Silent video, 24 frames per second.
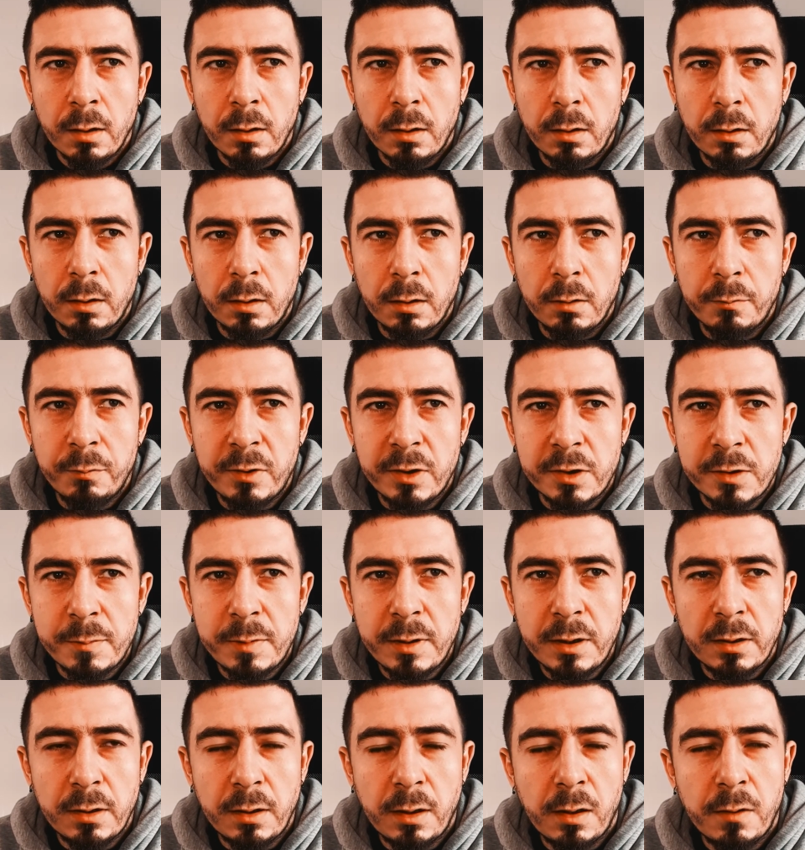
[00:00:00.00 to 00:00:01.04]
There's
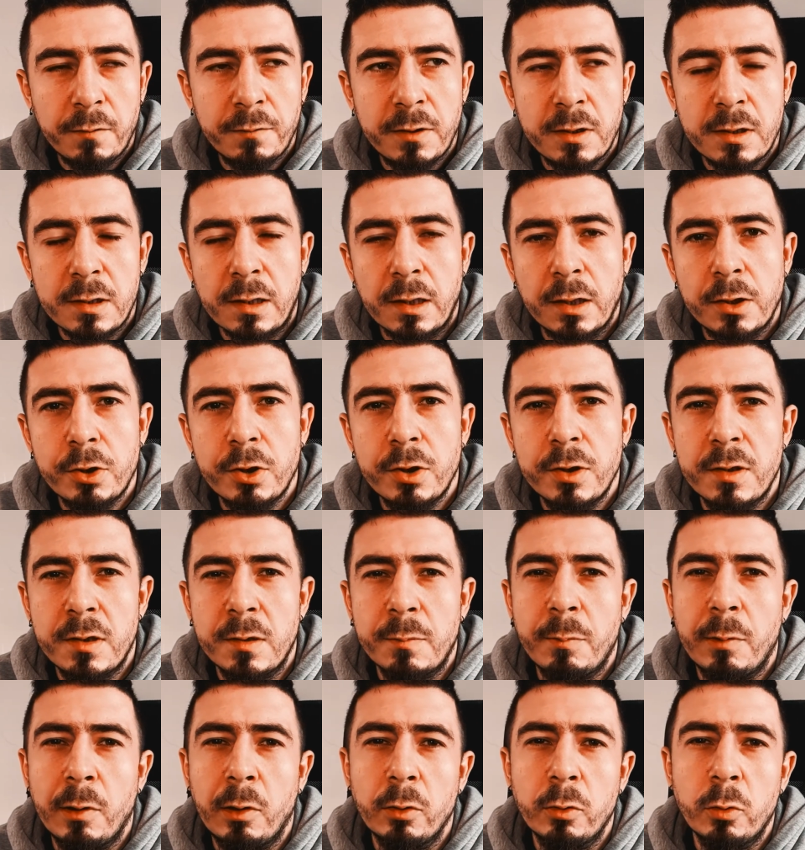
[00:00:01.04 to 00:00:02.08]
been a lot of discussions
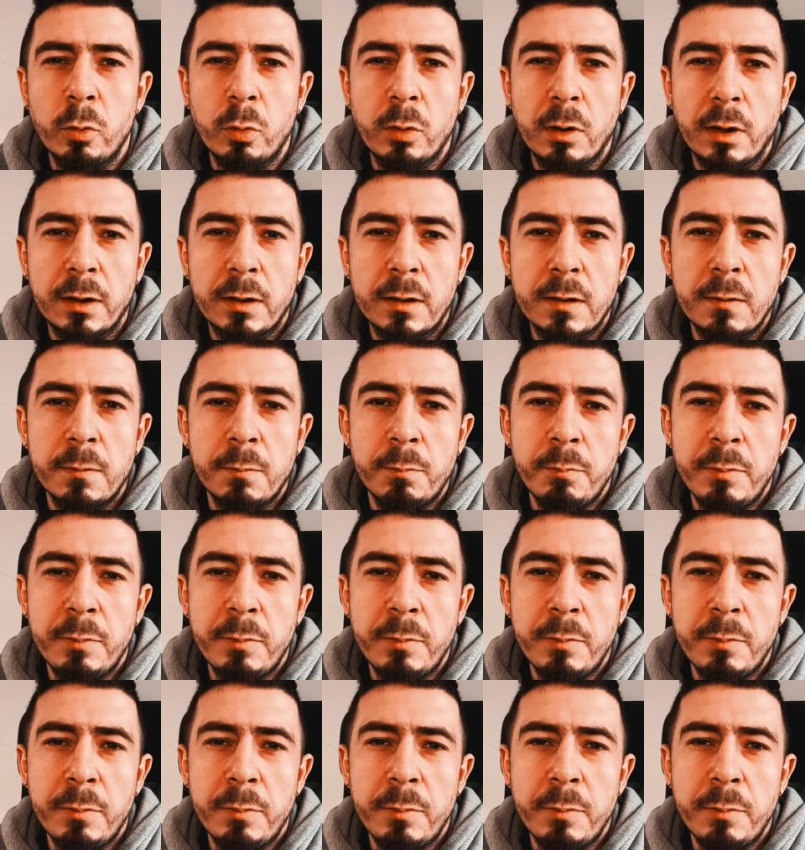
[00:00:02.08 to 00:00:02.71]
about what